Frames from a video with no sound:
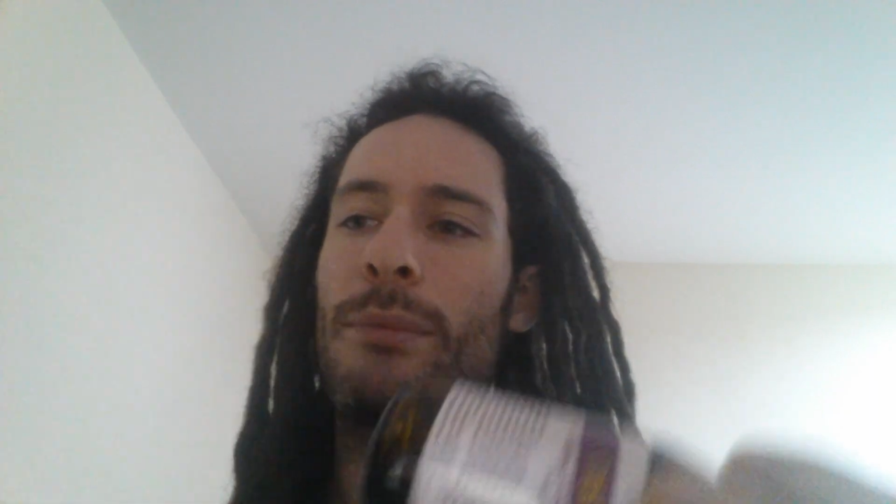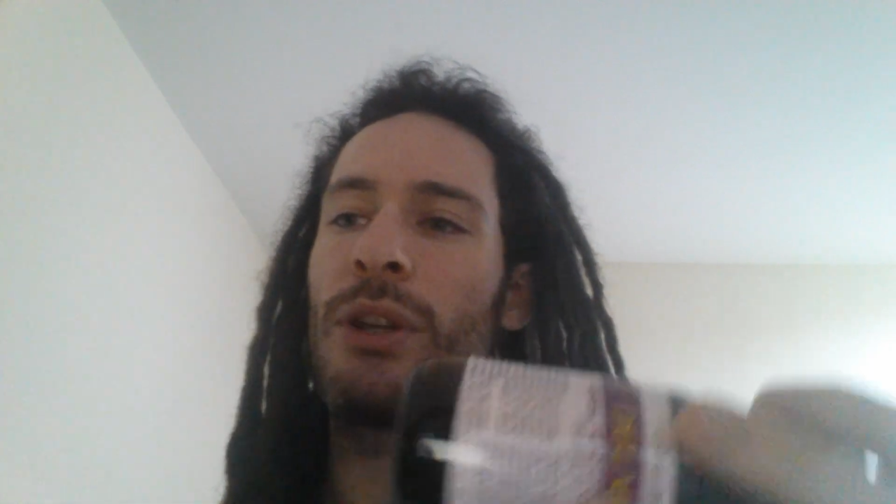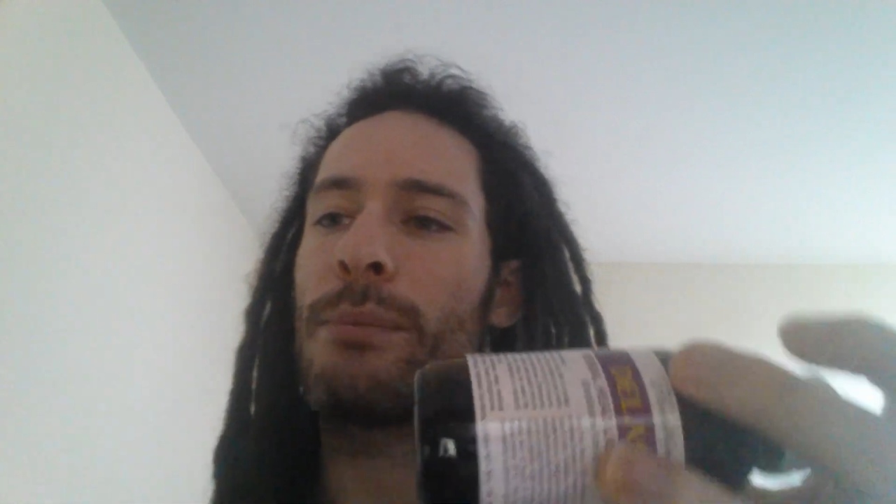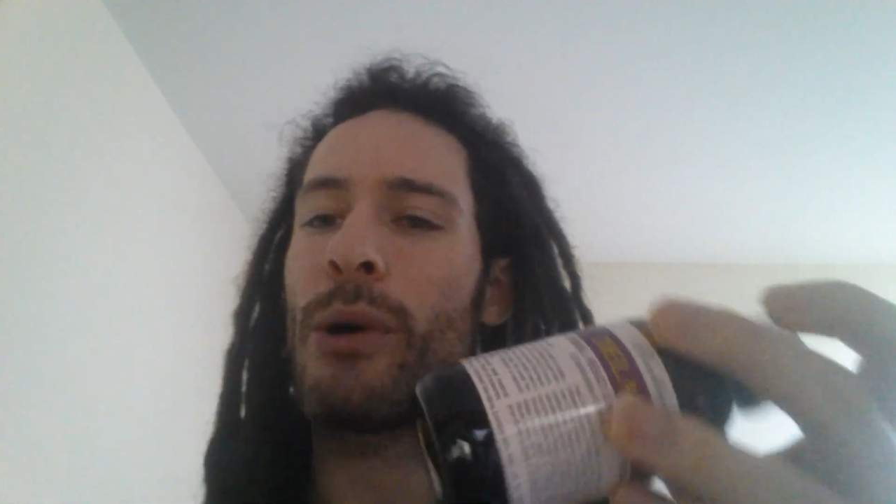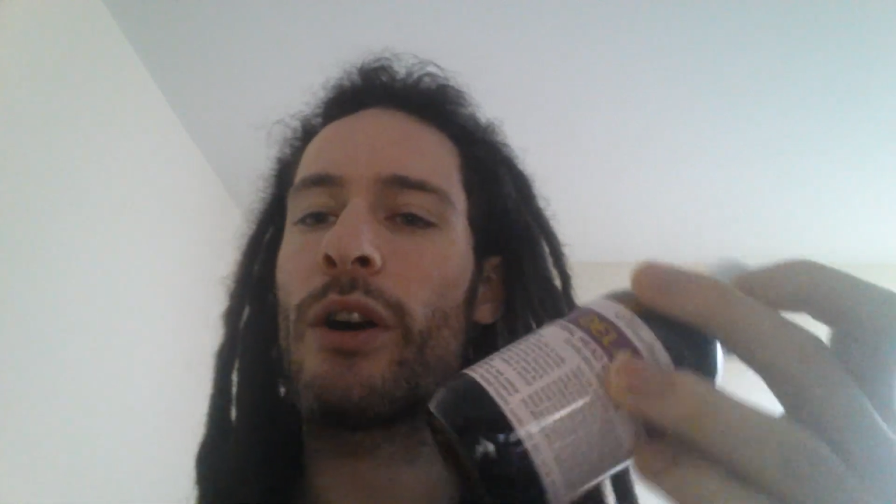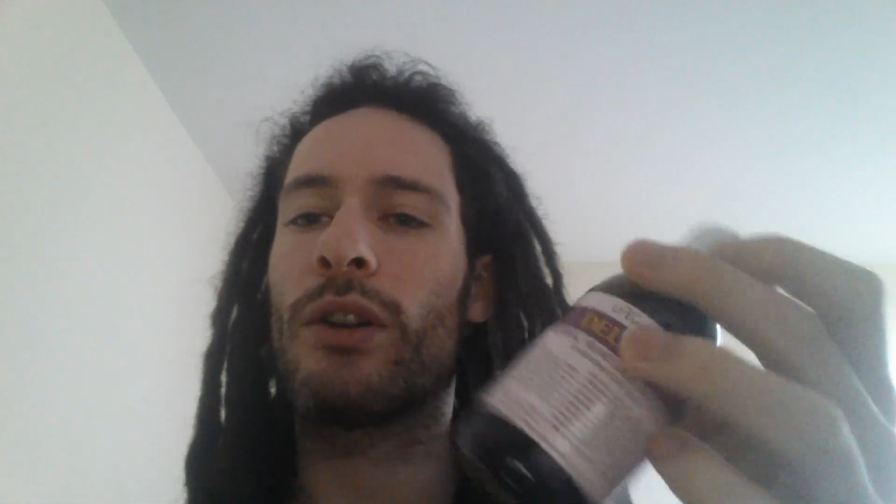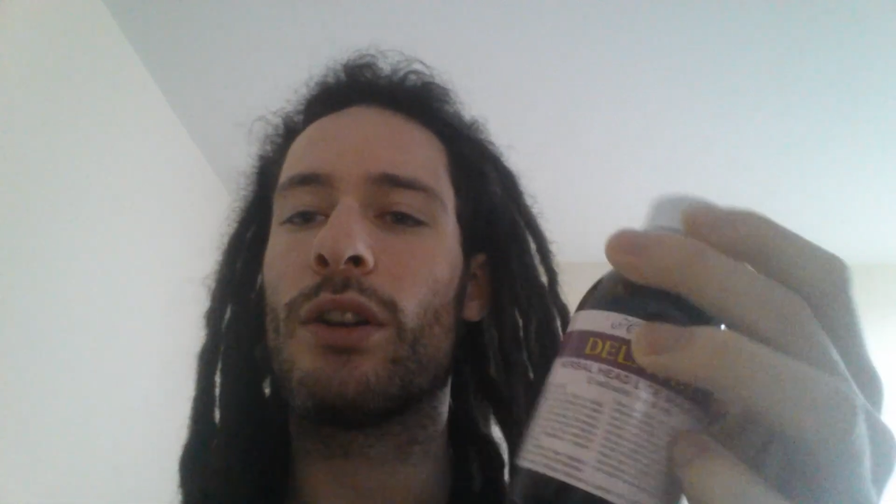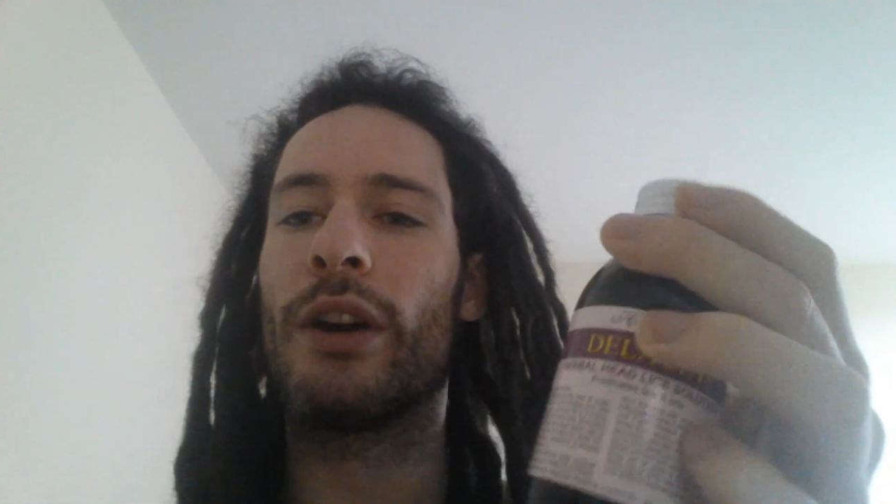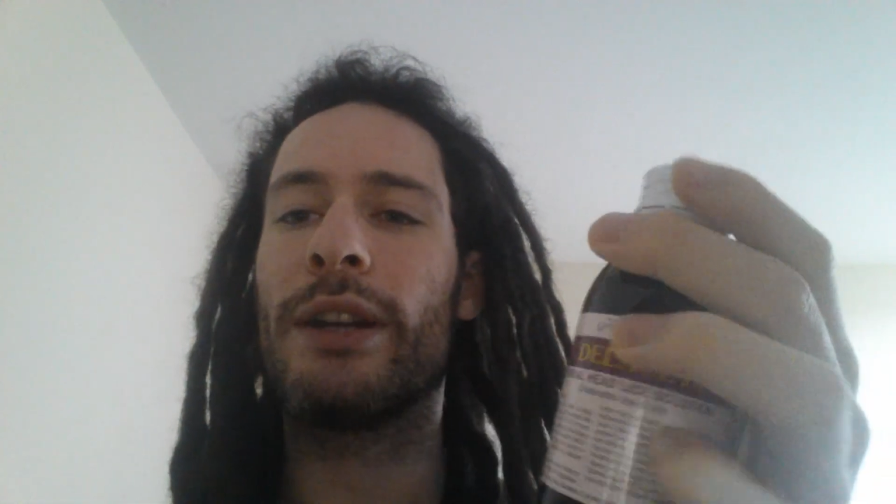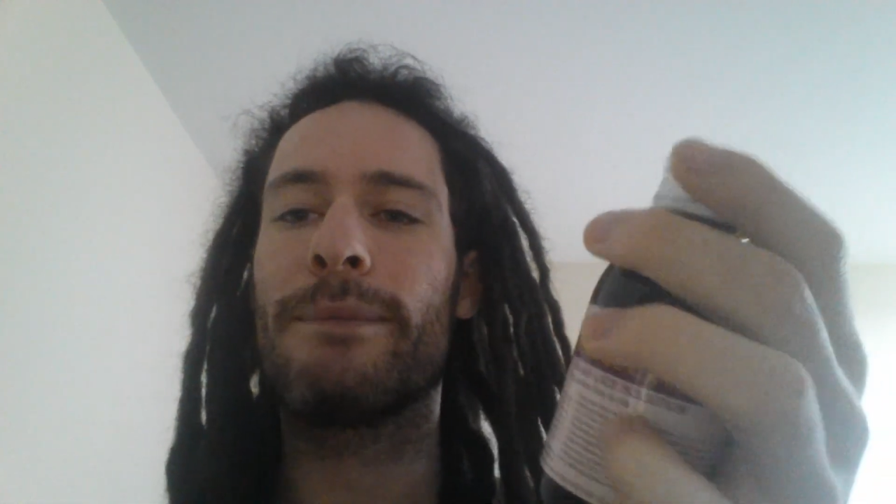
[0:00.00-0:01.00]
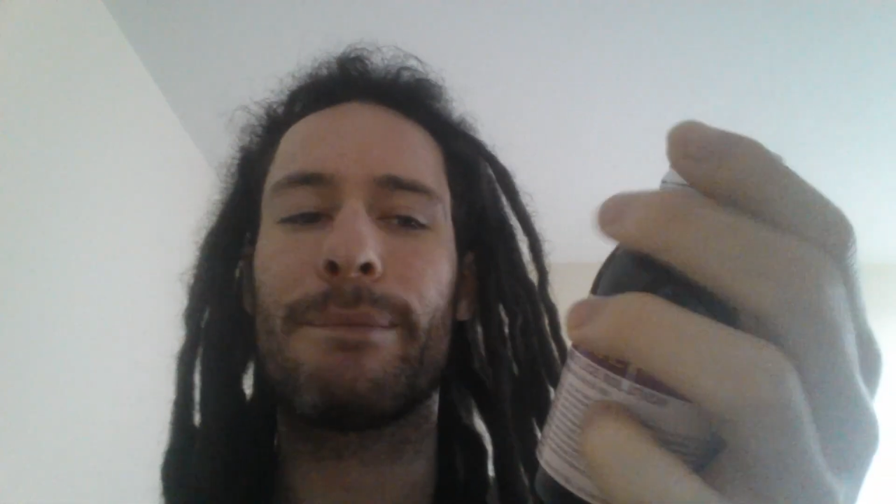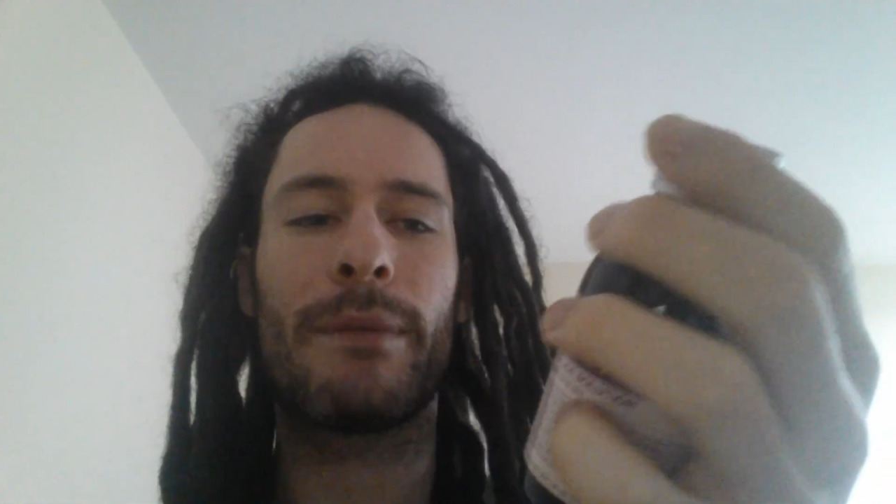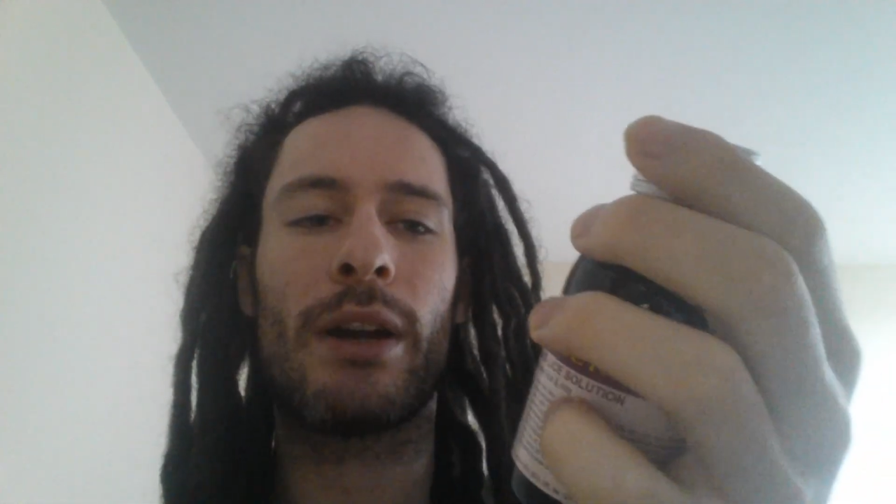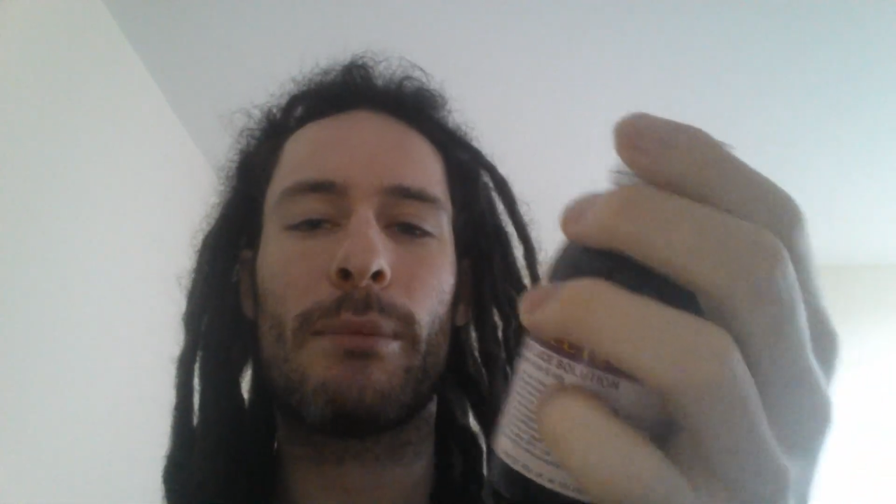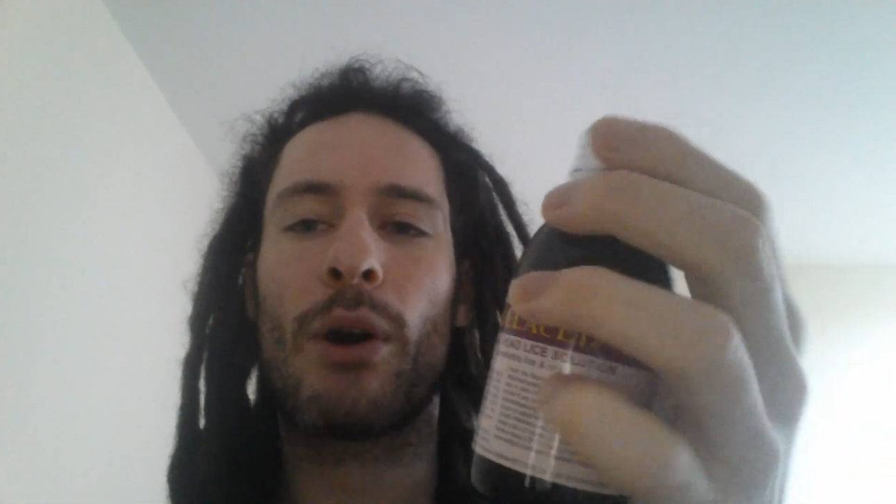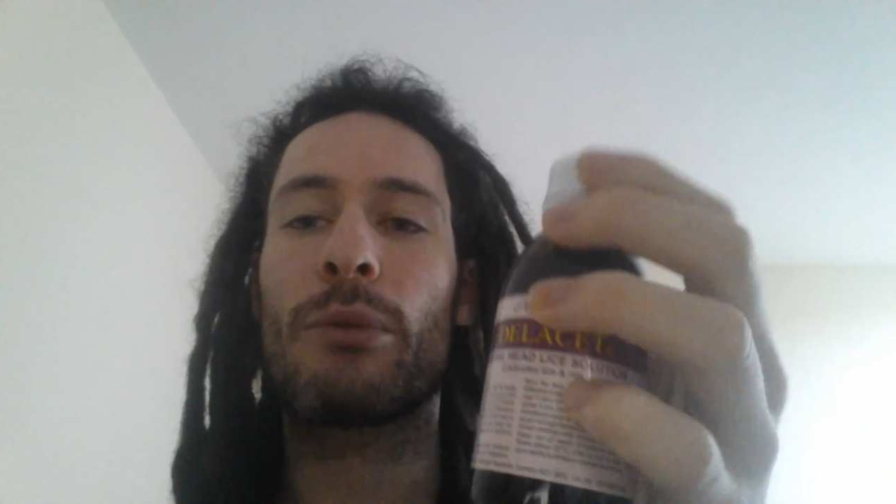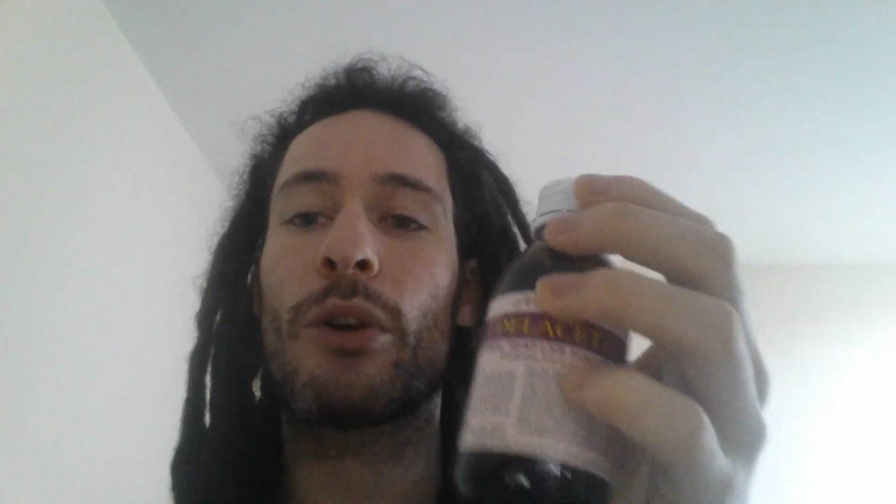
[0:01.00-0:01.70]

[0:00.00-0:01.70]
You can buy it online. I've